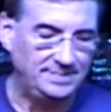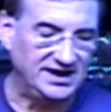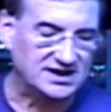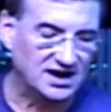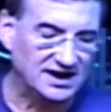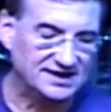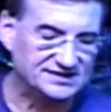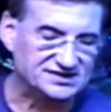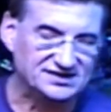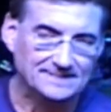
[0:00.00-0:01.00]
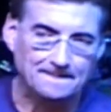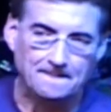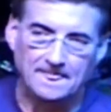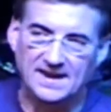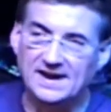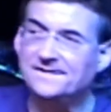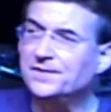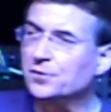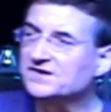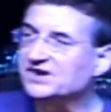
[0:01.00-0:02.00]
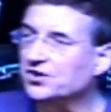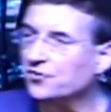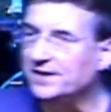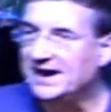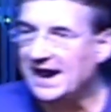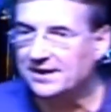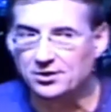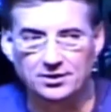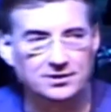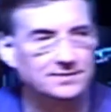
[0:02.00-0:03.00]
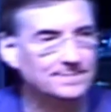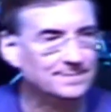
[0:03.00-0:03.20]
Because if there is a creator,